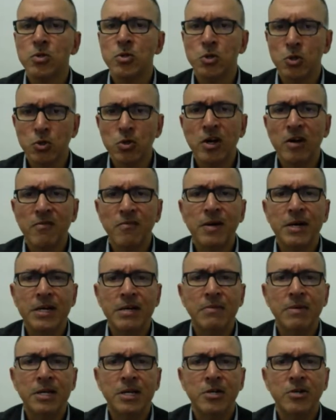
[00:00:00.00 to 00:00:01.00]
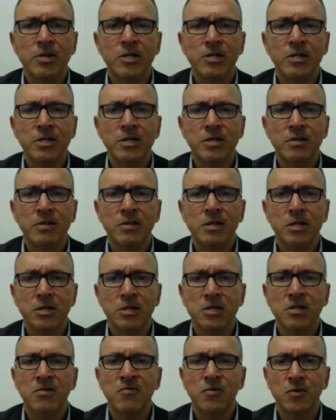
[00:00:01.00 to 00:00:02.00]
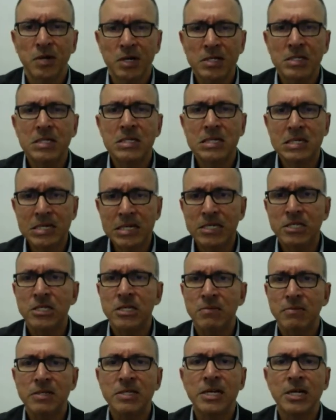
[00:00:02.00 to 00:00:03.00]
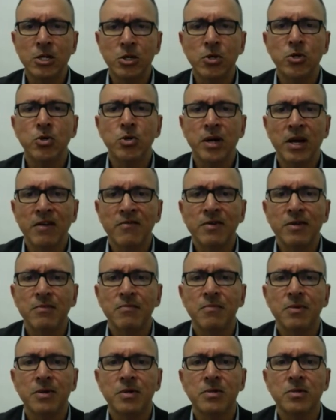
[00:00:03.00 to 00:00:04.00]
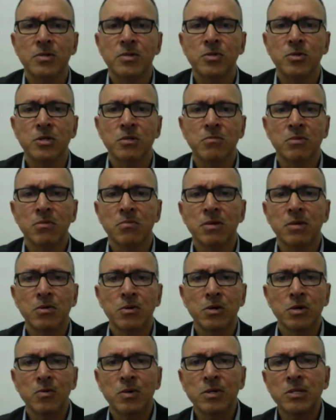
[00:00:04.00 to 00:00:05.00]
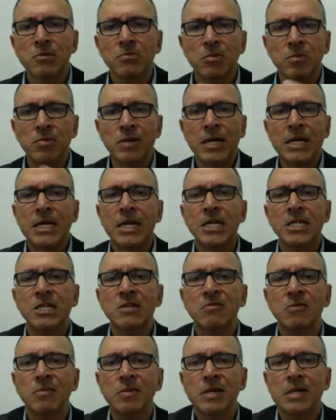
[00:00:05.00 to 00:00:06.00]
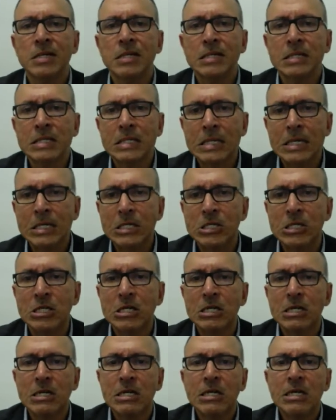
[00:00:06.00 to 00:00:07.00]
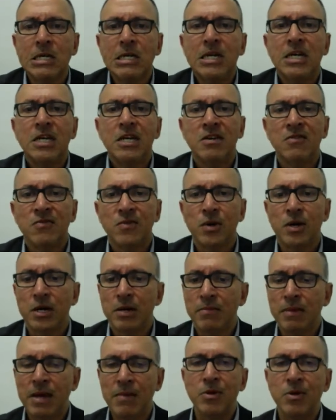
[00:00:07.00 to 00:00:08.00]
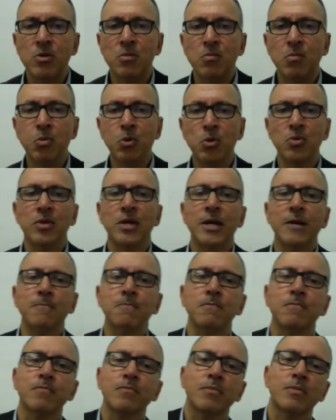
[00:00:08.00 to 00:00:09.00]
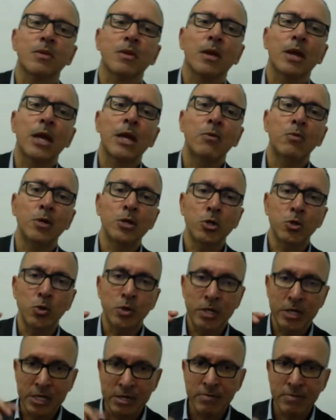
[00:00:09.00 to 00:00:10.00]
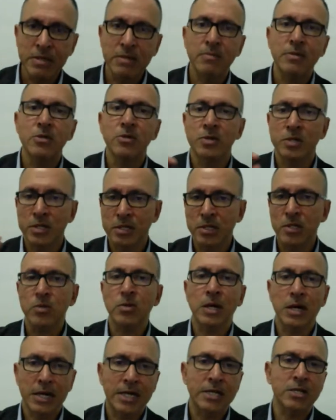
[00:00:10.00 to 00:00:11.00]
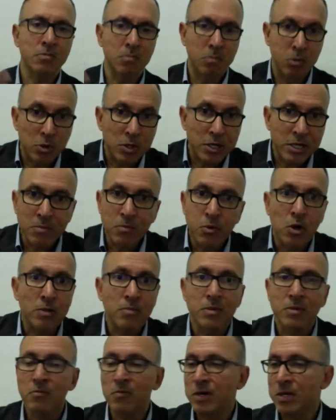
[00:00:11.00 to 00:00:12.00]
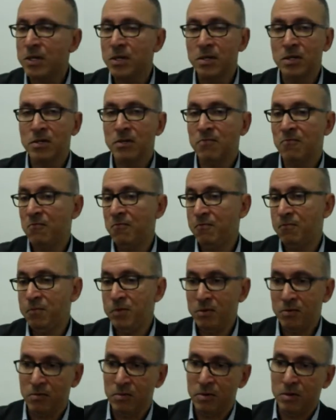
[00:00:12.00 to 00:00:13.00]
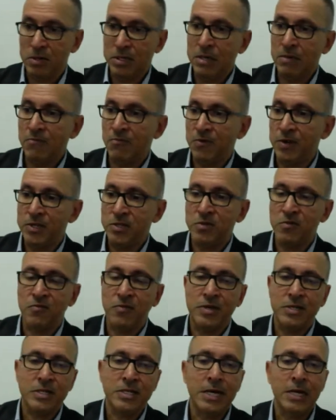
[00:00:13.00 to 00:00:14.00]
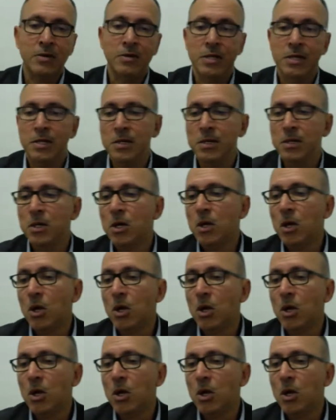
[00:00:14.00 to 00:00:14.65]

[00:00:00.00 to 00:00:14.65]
do have my email address. Right? Nitesh, if you answer yes, that means I know you have it because you seem to be the only ones to be engaging with me at this stage. If not, I'm happy to put that. And when you email me, you say, look, I'd like to book an appointment, whether it's you want to come face to face down here